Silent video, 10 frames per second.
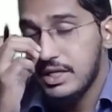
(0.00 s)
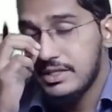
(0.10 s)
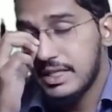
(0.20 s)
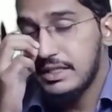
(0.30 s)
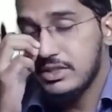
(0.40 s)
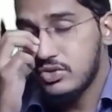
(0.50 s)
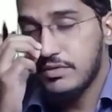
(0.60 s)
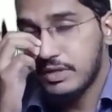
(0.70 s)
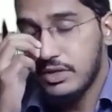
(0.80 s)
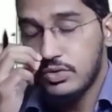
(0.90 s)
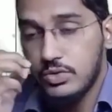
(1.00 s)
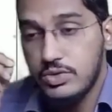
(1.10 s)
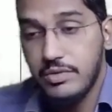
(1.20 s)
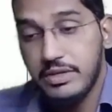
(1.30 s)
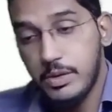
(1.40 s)
See, in test of
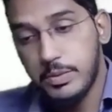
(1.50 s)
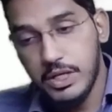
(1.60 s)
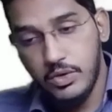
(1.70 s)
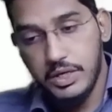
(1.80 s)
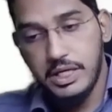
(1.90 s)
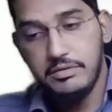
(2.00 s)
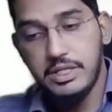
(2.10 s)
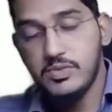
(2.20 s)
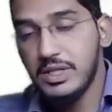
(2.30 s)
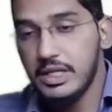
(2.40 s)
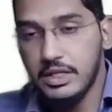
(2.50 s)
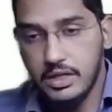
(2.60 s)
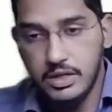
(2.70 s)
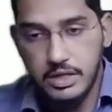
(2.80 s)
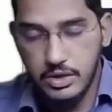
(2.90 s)
controls, we obtain audit evidence whether
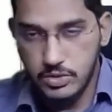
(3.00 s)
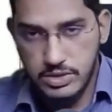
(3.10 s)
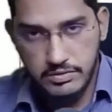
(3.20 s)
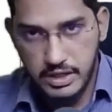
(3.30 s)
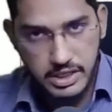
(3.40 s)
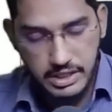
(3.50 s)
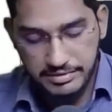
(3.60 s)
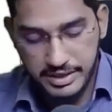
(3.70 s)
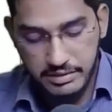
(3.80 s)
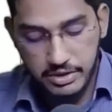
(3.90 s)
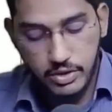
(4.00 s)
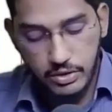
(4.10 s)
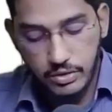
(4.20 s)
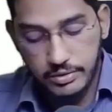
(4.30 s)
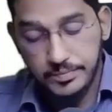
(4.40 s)
internal controls are working effectively or
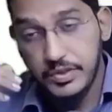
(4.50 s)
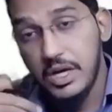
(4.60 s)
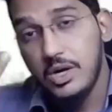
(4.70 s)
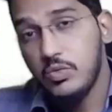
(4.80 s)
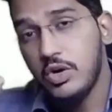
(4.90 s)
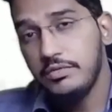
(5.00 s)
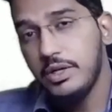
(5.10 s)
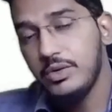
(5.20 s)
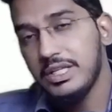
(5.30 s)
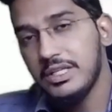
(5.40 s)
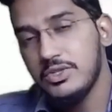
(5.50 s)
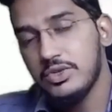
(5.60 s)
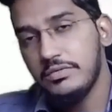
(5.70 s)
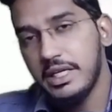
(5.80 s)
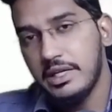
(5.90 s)
not. What we do in the test
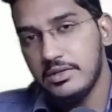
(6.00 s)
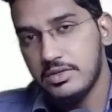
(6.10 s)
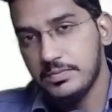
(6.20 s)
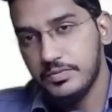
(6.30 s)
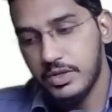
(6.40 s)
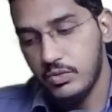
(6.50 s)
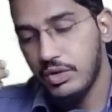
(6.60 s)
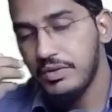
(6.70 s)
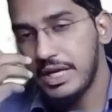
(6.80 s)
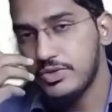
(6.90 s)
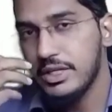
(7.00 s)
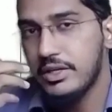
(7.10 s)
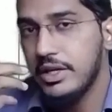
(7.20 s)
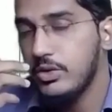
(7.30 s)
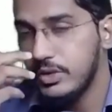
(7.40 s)
of details, what we actually
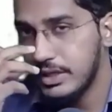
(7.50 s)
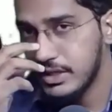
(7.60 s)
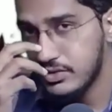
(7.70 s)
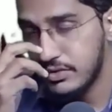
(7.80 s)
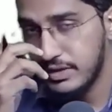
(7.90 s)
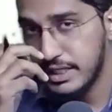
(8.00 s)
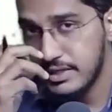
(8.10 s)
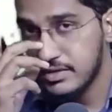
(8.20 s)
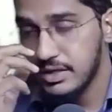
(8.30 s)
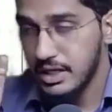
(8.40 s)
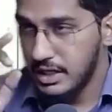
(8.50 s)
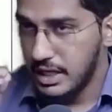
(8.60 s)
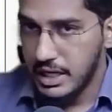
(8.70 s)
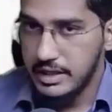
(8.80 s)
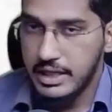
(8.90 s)
try to do in the test of details.
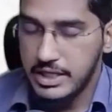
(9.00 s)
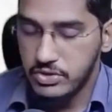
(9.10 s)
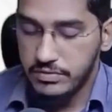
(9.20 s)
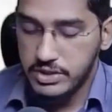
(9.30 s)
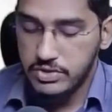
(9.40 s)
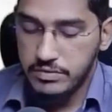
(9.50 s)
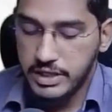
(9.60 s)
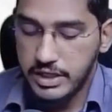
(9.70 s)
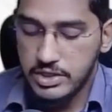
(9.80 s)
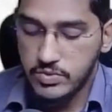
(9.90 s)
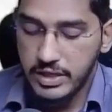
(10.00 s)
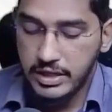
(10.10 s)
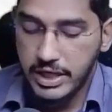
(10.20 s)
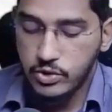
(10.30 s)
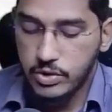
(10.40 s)
In the case of test of details, we
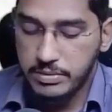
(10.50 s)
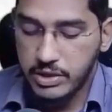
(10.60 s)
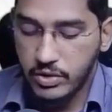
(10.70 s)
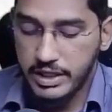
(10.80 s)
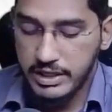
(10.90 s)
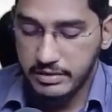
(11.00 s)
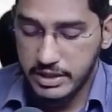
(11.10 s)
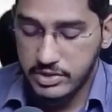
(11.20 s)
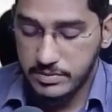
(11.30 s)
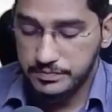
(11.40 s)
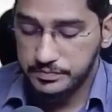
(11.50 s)
try to obtain audit evidence